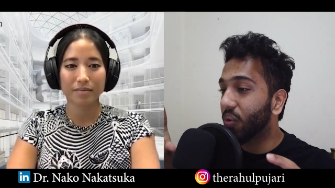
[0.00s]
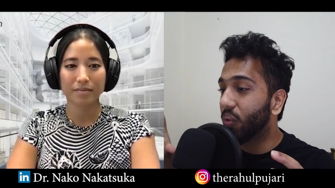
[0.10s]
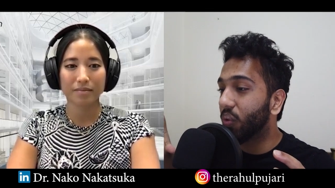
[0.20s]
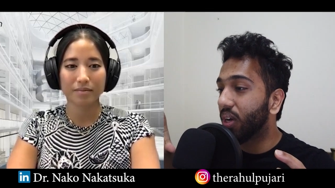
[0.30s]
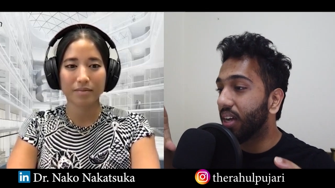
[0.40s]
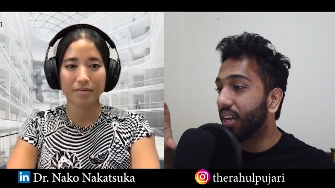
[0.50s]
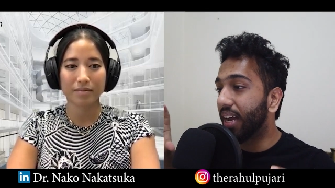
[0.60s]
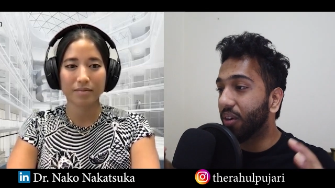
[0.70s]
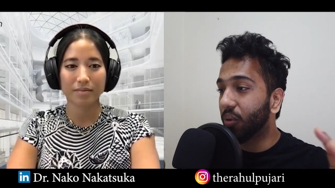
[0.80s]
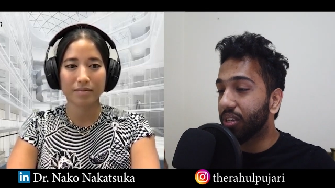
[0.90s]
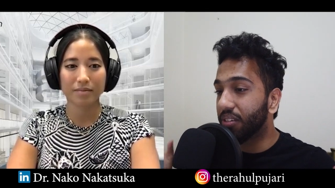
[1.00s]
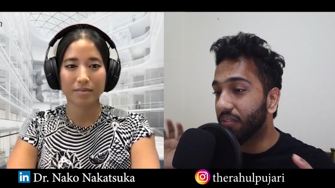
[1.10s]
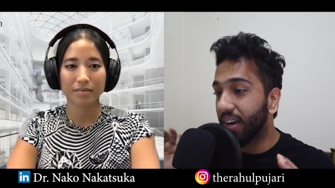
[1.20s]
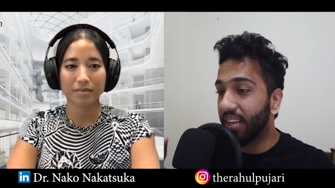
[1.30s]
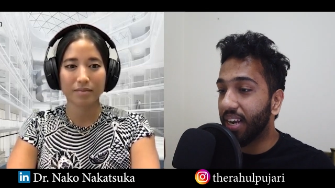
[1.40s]
Speaker 1: you into this
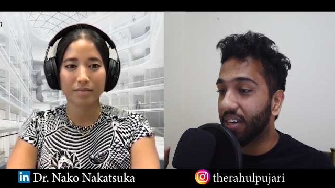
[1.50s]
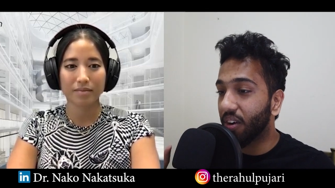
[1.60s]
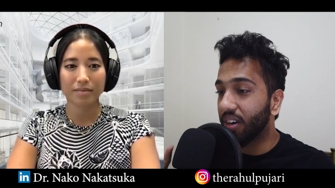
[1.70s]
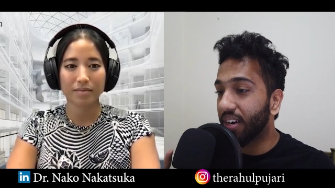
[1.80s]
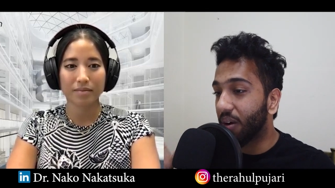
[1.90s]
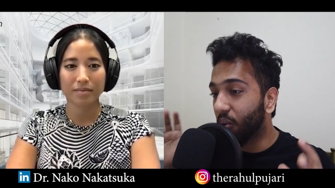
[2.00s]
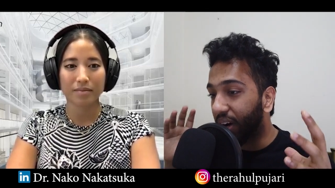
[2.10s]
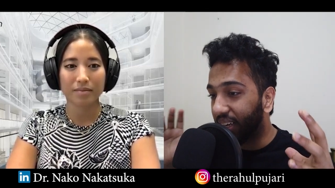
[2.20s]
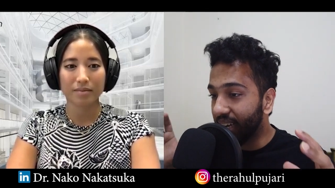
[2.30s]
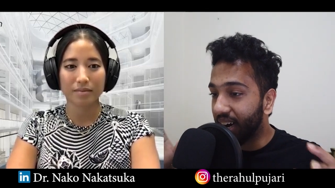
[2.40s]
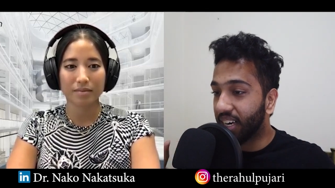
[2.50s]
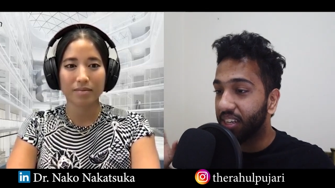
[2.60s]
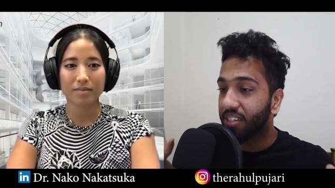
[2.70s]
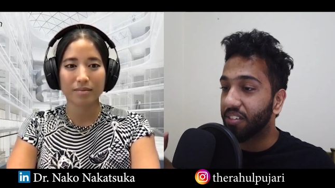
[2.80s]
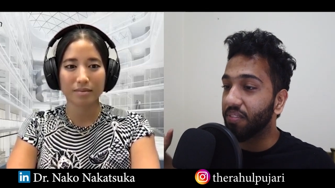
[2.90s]
field that you're in, and what exactly
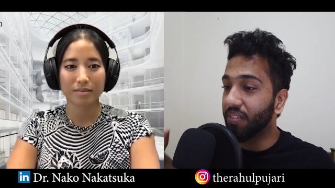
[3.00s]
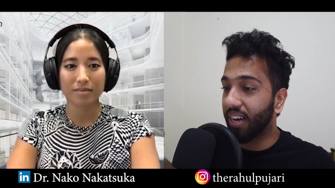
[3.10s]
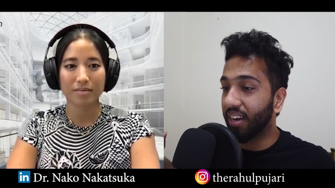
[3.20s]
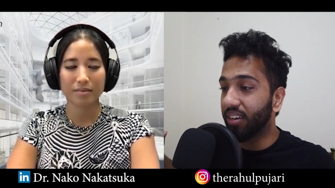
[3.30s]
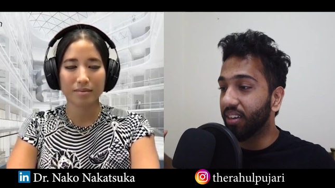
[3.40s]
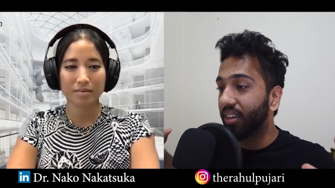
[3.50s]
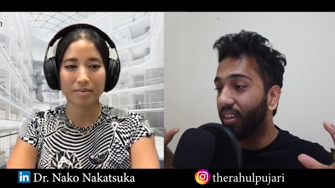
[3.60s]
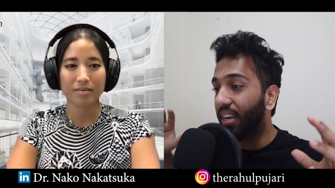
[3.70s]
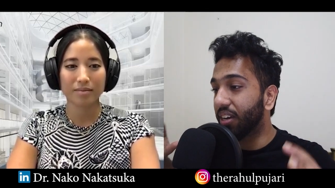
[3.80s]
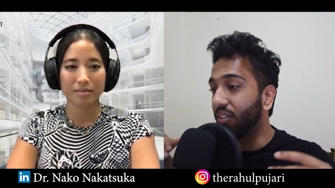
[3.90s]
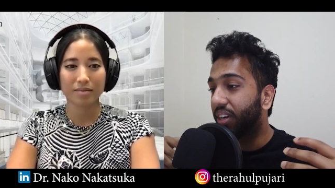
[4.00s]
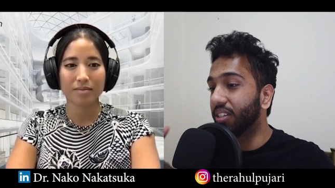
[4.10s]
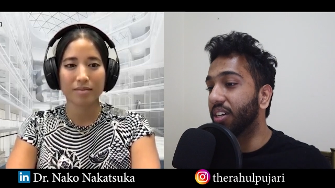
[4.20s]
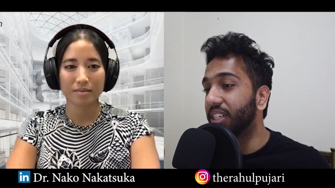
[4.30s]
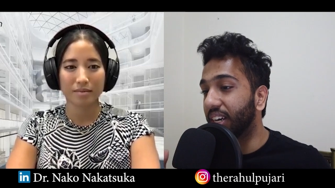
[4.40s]
is this field that you're
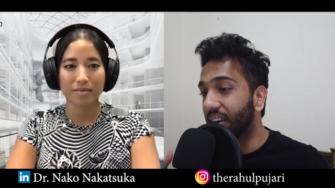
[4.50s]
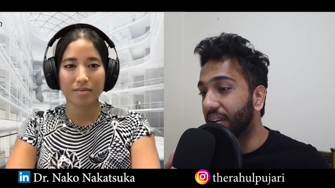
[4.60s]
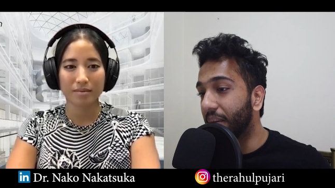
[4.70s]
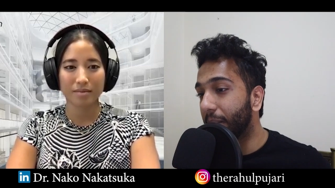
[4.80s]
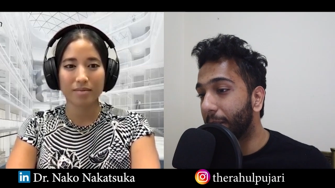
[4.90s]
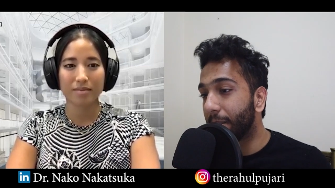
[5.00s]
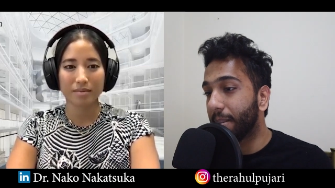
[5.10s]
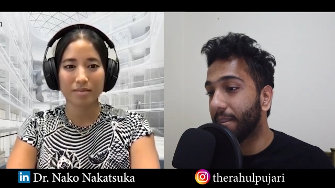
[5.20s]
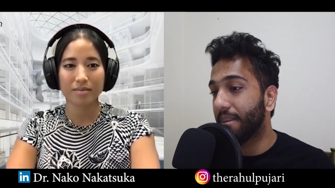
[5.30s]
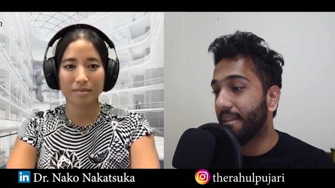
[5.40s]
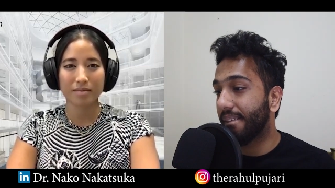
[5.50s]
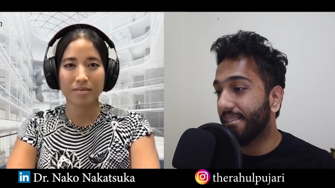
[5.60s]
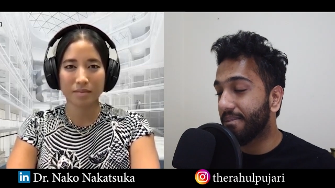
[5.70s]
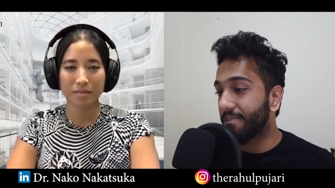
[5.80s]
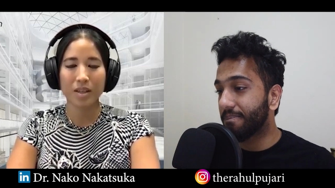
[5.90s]
researching in?
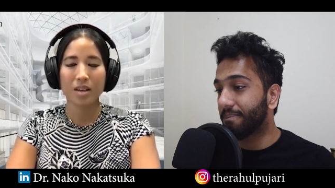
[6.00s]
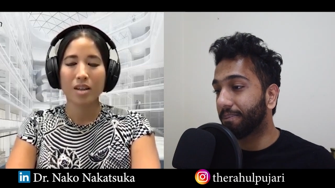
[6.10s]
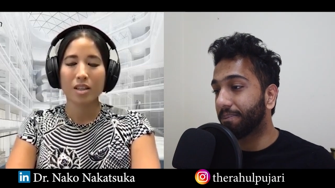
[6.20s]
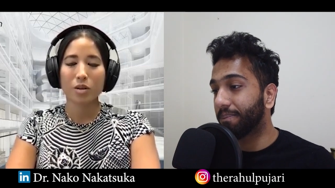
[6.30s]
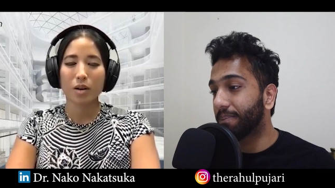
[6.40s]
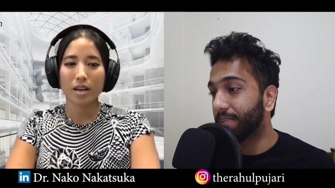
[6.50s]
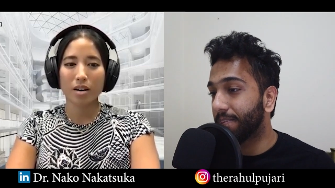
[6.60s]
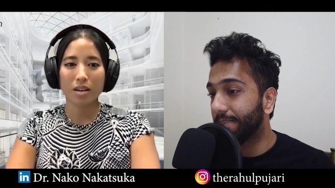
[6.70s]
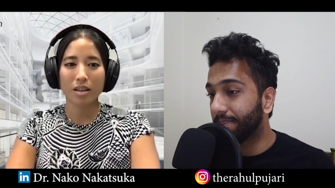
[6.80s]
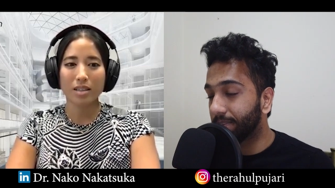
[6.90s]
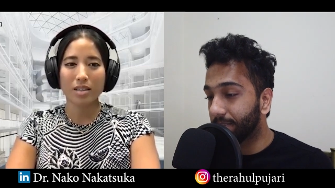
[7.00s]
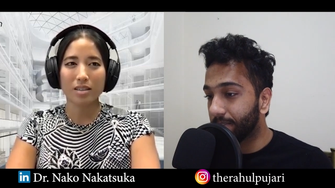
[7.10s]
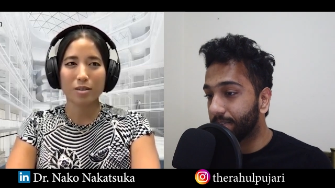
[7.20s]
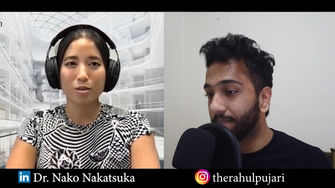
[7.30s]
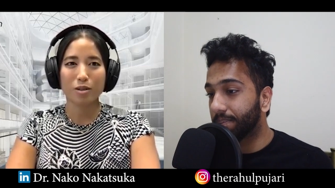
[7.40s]
Speaker 2: Mm-hmm. So I got
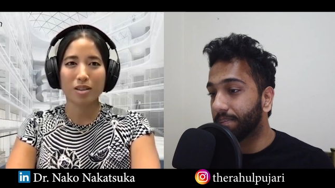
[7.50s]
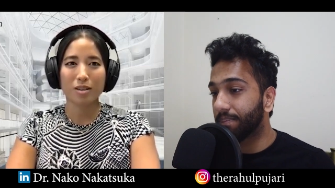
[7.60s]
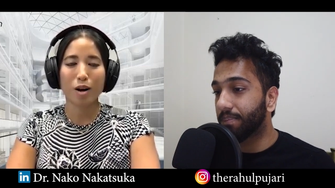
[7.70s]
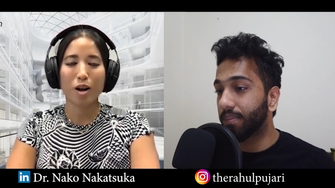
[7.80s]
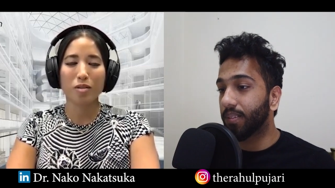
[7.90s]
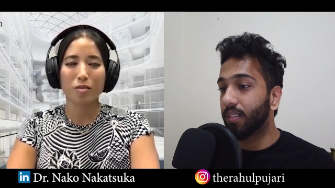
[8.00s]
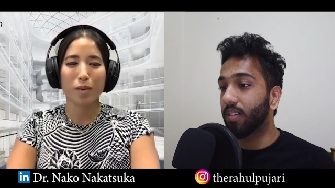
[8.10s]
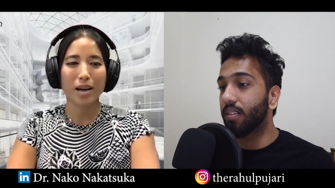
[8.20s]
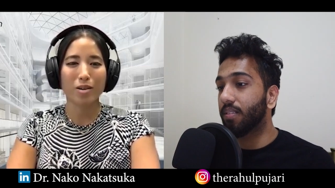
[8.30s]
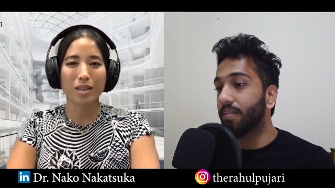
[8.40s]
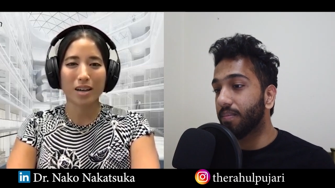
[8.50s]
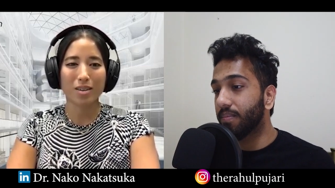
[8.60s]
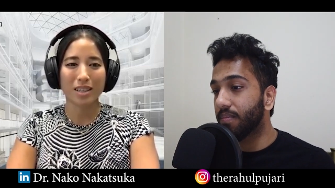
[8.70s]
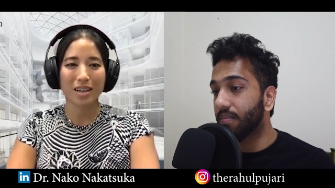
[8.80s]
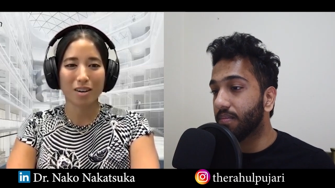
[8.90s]
into the realm of bio
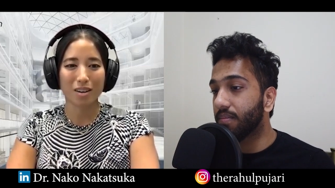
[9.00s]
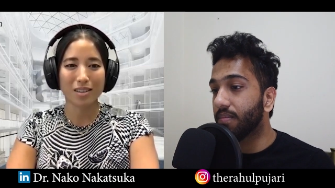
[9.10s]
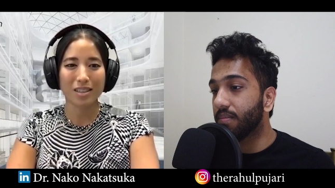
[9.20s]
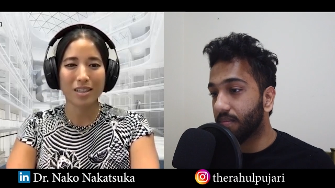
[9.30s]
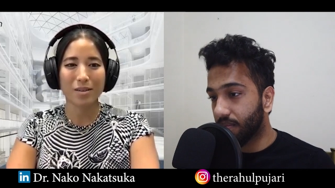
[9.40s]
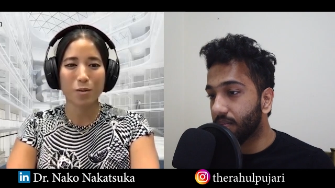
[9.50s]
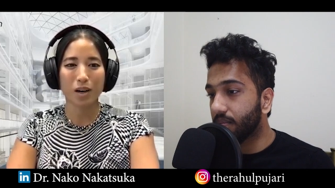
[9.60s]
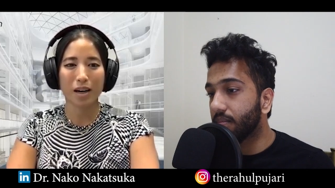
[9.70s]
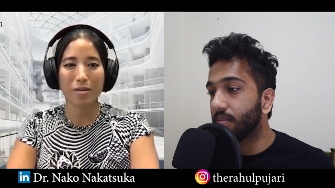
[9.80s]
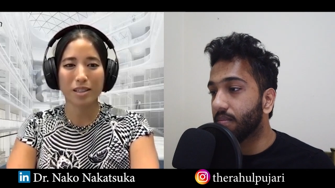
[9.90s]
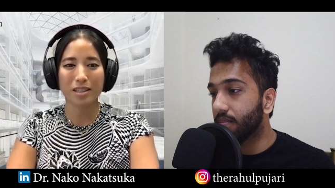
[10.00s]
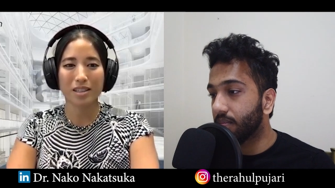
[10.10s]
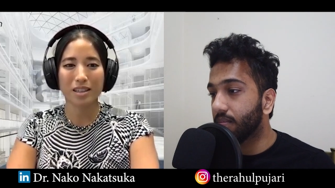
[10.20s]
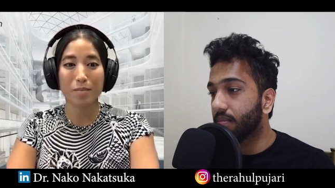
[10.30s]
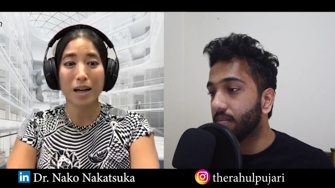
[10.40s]
nanotechnology when I was
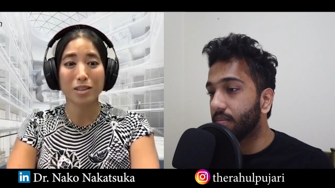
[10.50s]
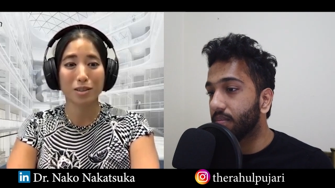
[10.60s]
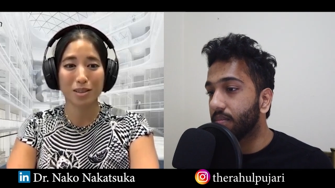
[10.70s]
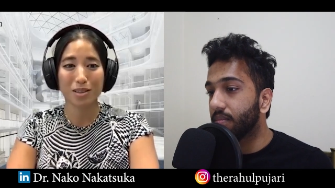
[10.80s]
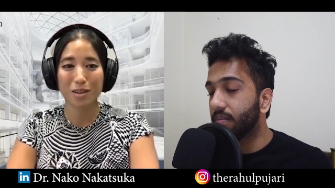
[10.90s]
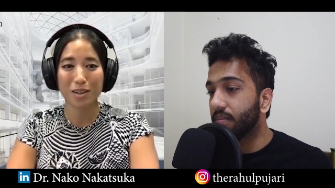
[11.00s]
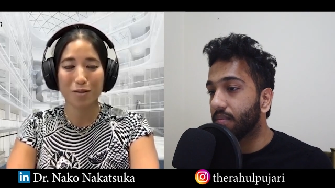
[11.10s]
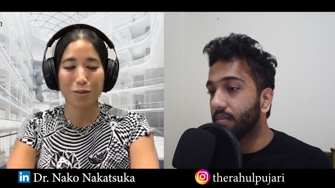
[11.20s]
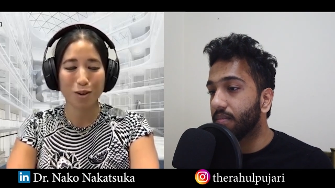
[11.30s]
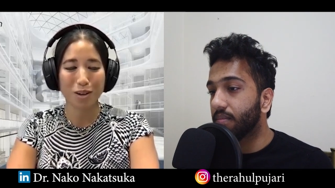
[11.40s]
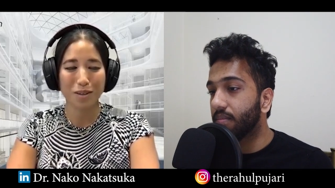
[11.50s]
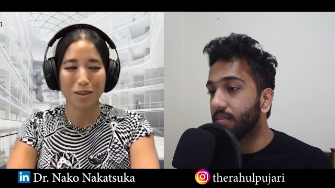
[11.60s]
a bachelor student at Fordham